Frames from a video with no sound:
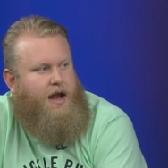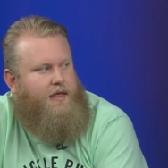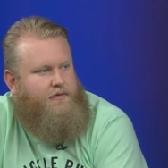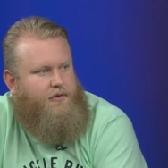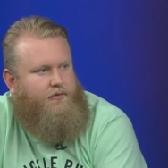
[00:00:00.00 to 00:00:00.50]
I
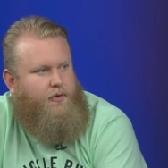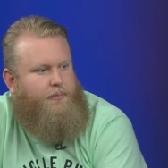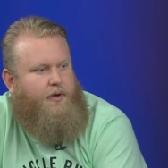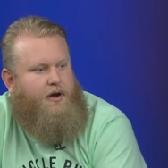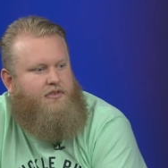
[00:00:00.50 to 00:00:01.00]
think for, for
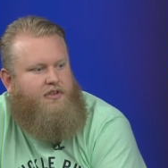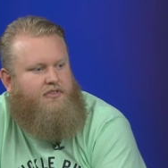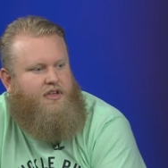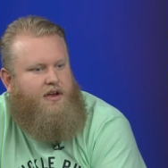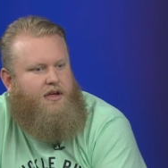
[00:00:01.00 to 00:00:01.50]
players,
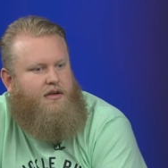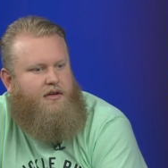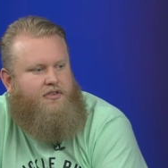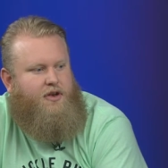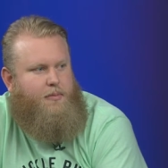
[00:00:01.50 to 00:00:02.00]
it's gonna
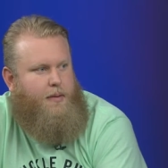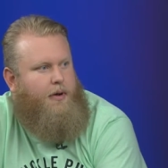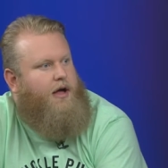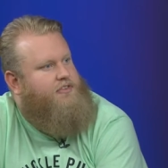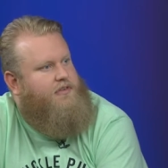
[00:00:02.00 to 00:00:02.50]
it's gonna be a
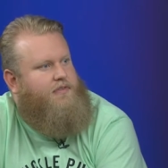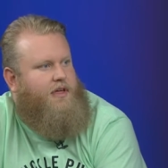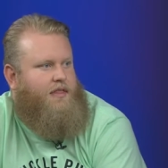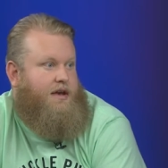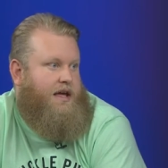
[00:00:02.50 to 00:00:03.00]
positive
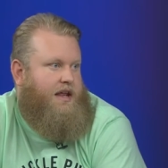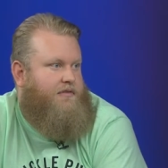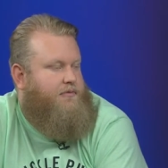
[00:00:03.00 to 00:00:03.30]
thing than negative.